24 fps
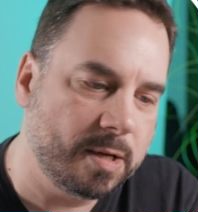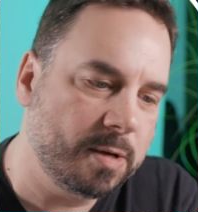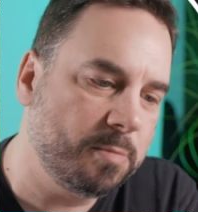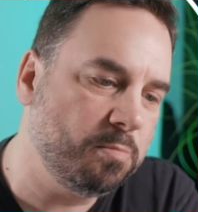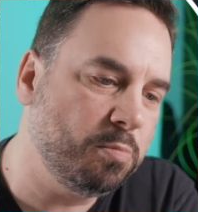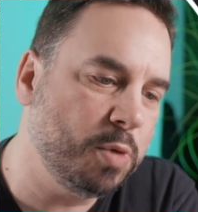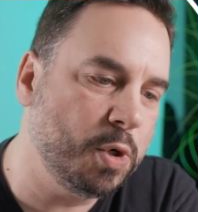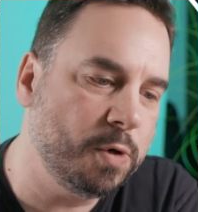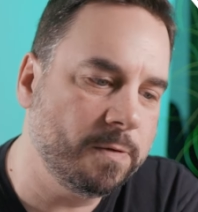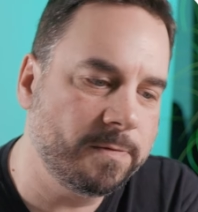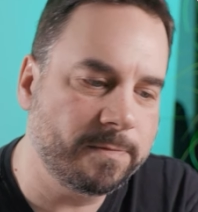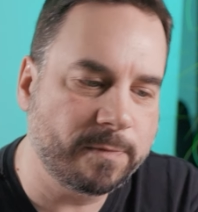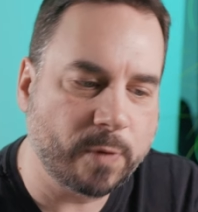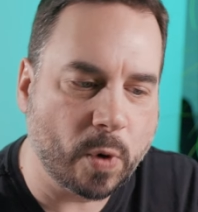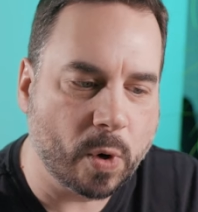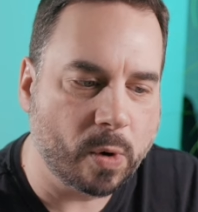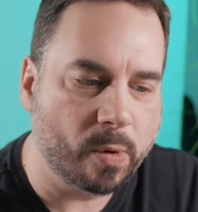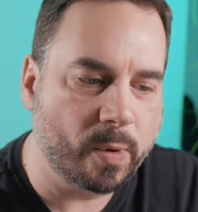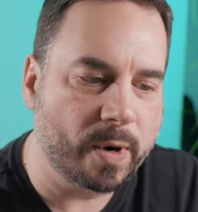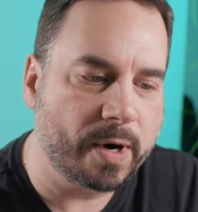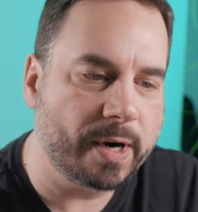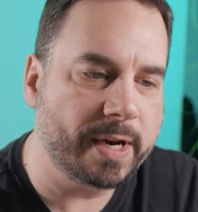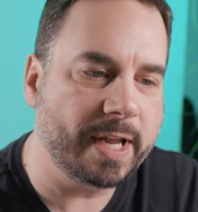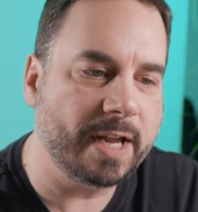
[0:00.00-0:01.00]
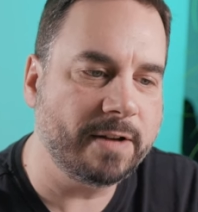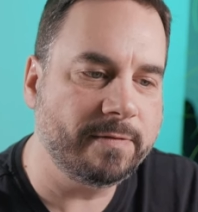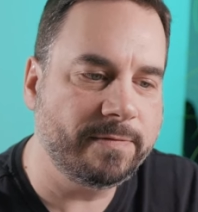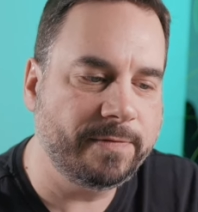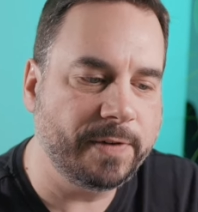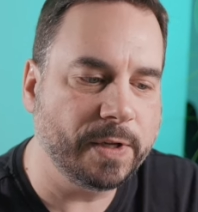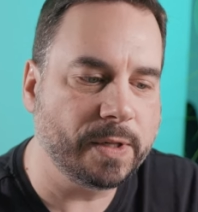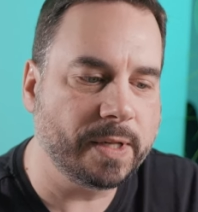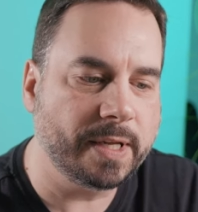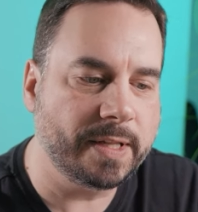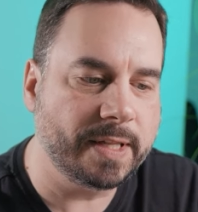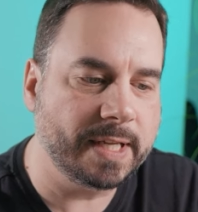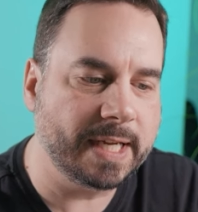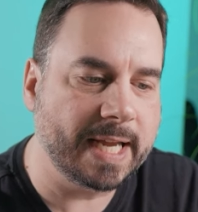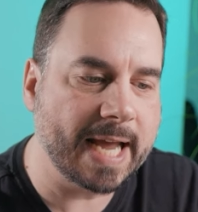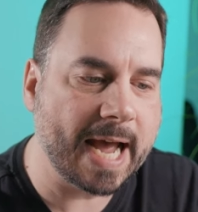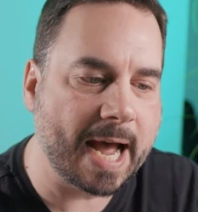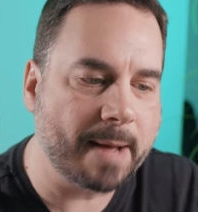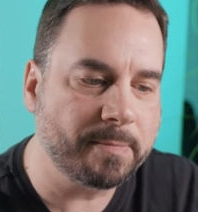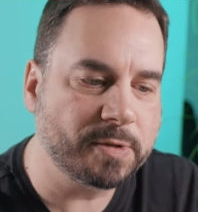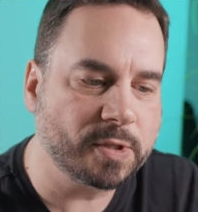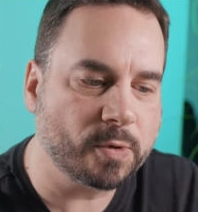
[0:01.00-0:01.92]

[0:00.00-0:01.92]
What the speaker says: move forward and fill in the gap.